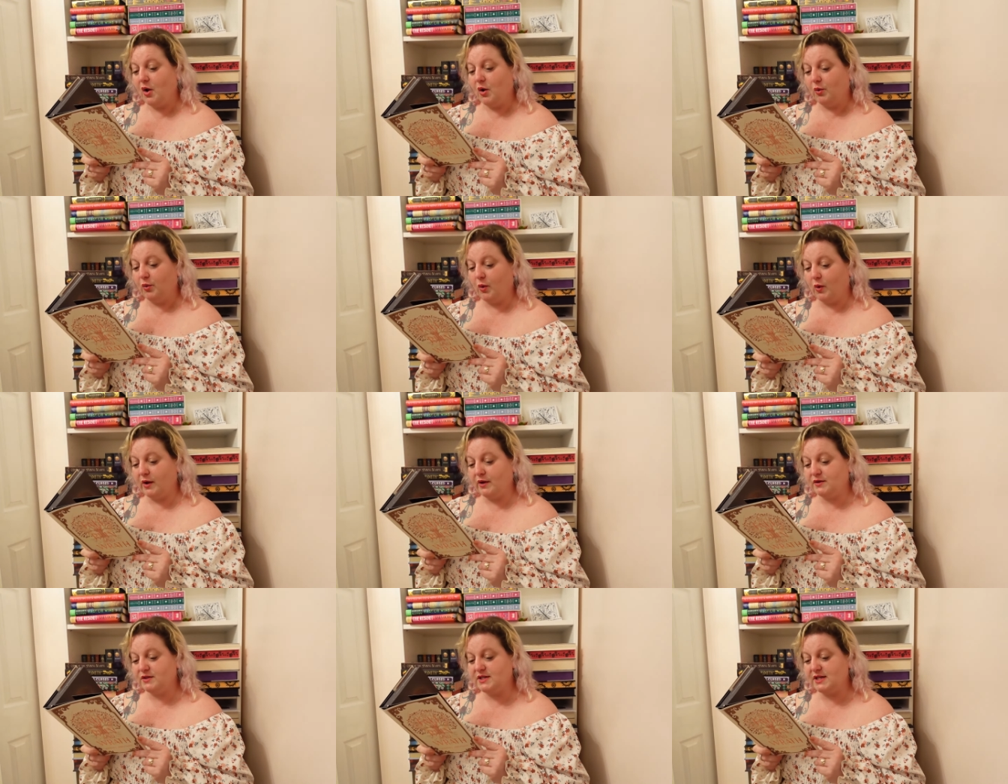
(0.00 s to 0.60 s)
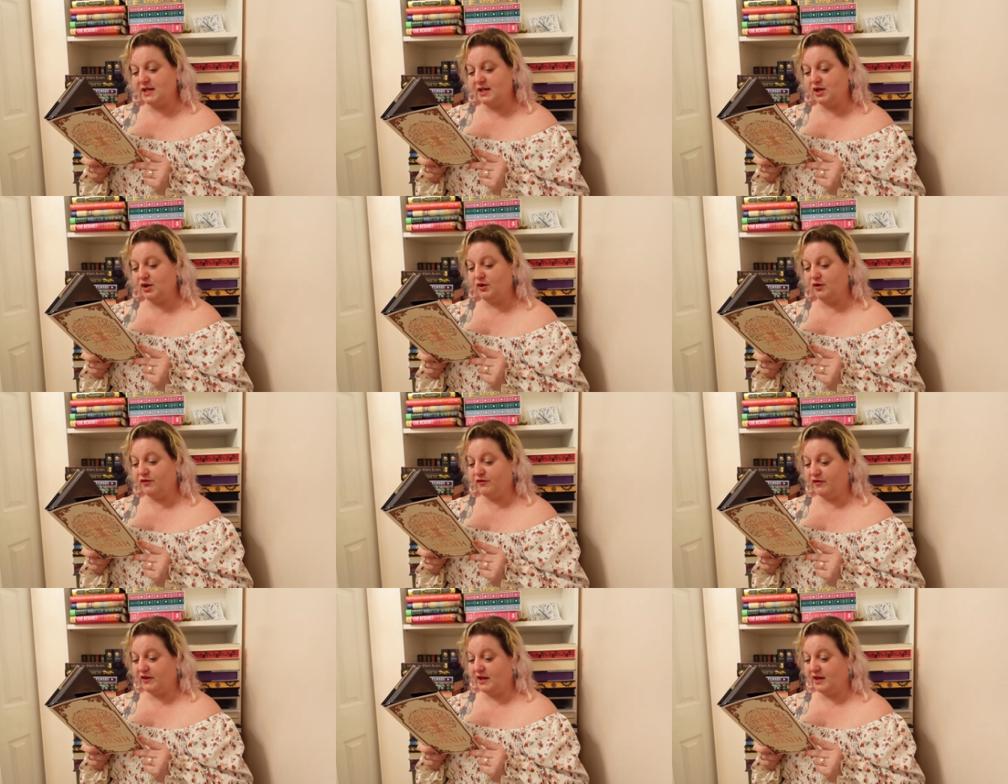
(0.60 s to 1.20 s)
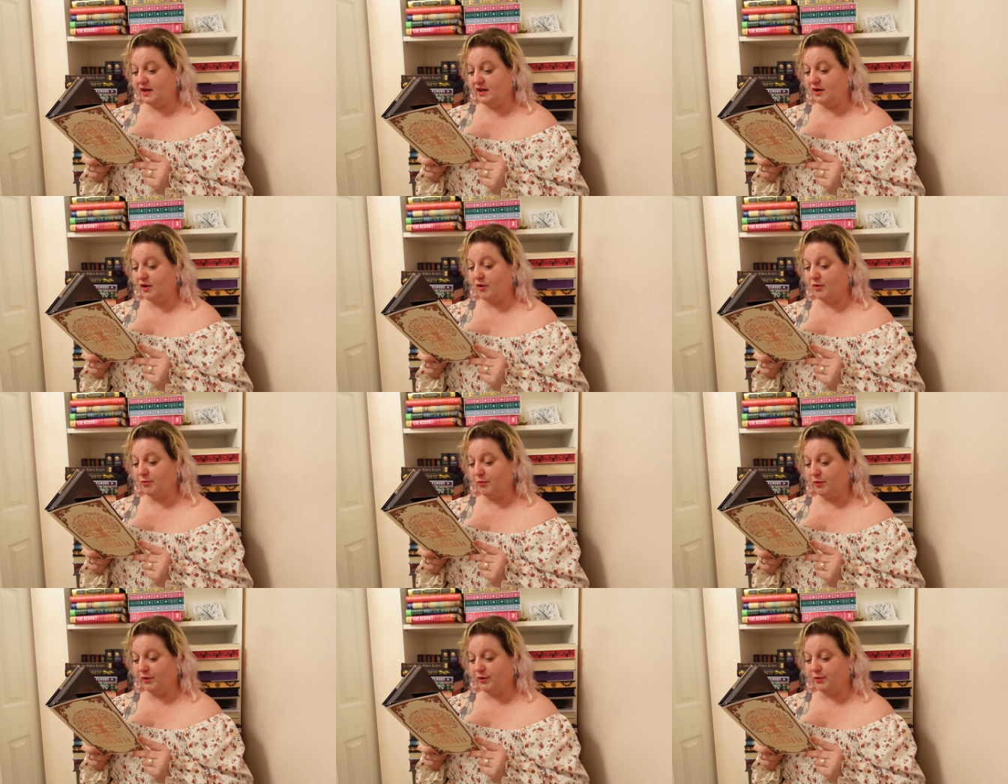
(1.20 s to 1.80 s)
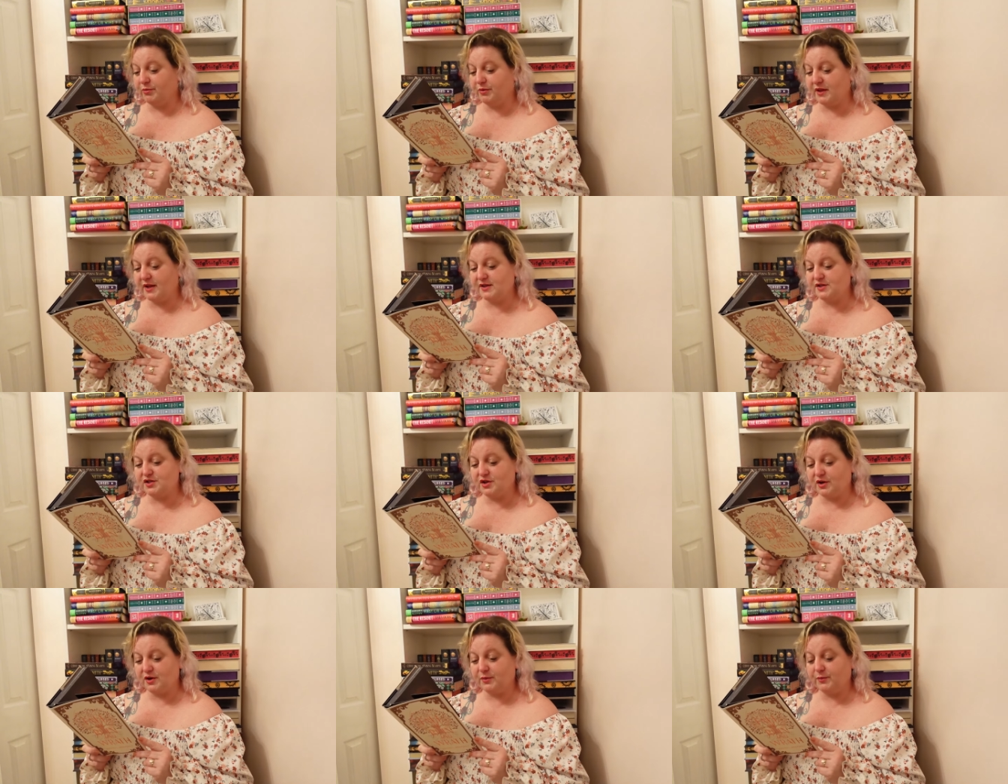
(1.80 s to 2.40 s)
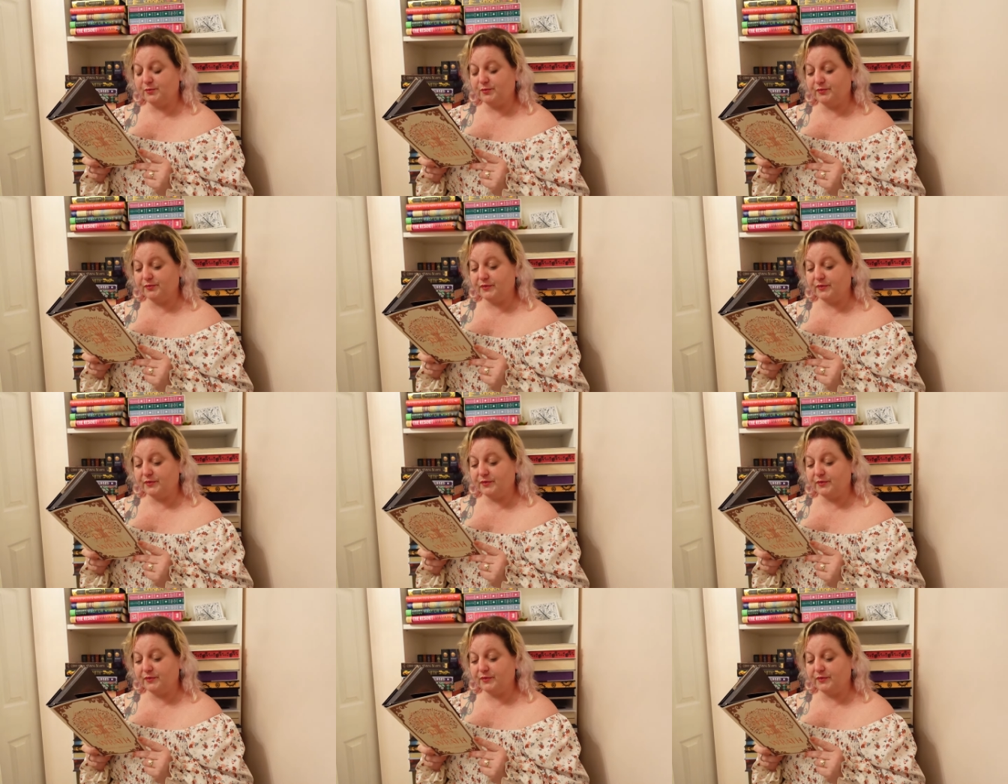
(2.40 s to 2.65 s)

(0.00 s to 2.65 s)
royalty who feed on mortal pleasure.